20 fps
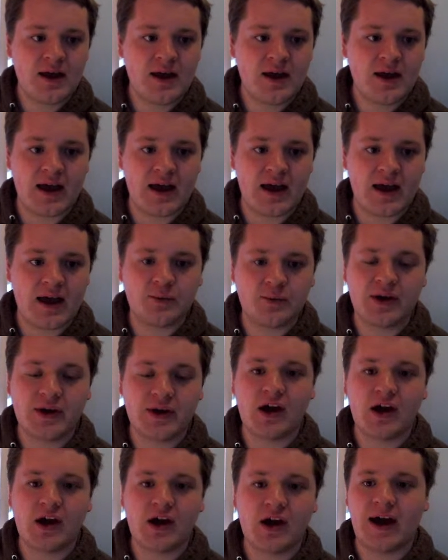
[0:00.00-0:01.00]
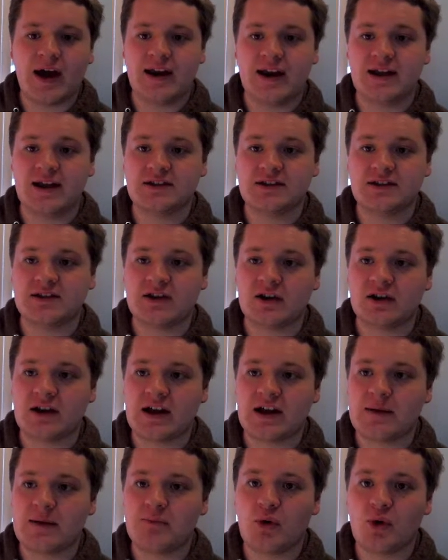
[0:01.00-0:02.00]
and we can go ahead and start
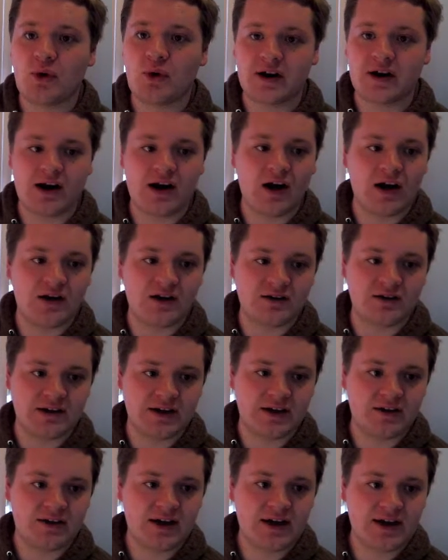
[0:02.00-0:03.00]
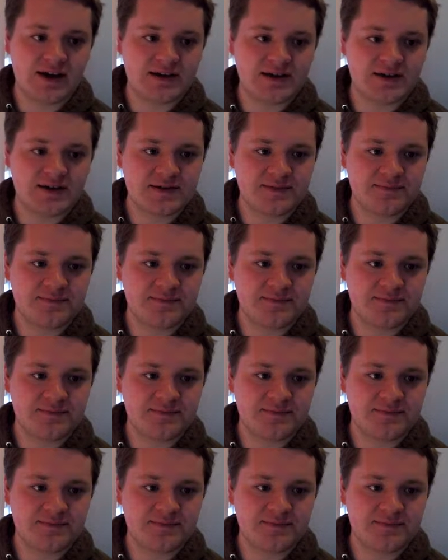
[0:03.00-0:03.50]
importing our lyrics.